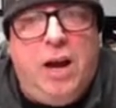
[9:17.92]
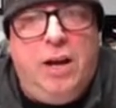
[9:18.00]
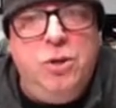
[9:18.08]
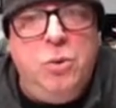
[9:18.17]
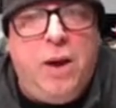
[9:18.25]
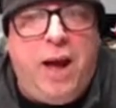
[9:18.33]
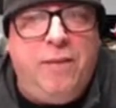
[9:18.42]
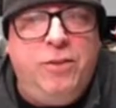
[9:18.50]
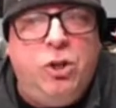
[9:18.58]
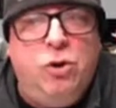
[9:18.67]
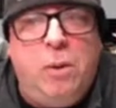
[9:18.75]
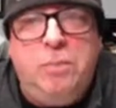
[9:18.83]
You have the
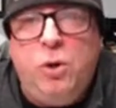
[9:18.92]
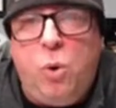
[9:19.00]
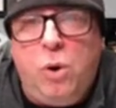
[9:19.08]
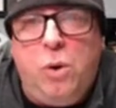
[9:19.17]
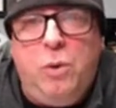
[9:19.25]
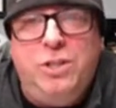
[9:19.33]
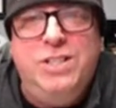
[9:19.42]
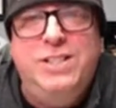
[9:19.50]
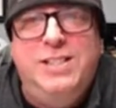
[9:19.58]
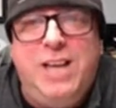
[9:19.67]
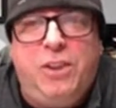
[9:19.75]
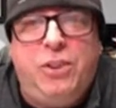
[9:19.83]
corrupted aura, which is
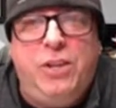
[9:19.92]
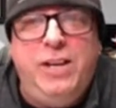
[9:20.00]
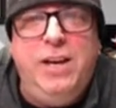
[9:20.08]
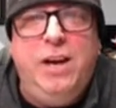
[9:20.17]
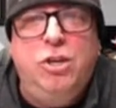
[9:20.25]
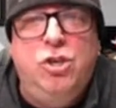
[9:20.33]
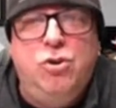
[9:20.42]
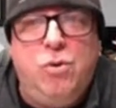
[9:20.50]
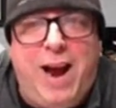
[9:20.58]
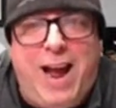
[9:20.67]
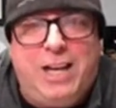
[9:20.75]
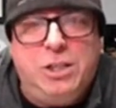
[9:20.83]
deathly
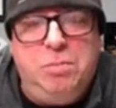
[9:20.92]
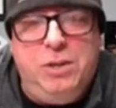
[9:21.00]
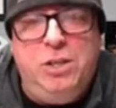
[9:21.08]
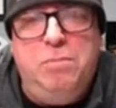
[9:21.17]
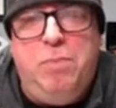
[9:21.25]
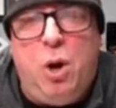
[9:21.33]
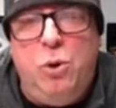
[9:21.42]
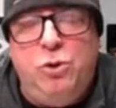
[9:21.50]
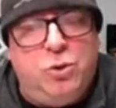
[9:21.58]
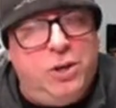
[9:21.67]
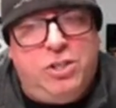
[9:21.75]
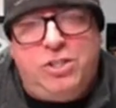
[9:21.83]
grasp. These bone
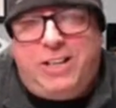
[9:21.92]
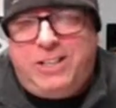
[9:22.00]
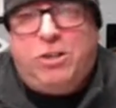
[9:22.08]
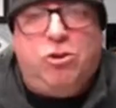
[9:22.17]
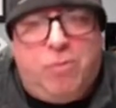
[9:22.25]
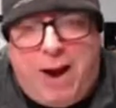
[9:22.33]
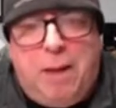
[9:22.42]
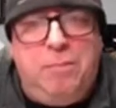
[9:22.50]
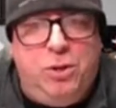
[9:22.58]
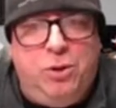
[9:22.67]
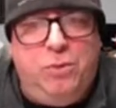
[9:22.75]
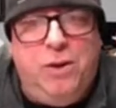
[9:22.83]
creatures like to grab
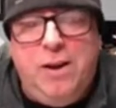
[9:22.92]
you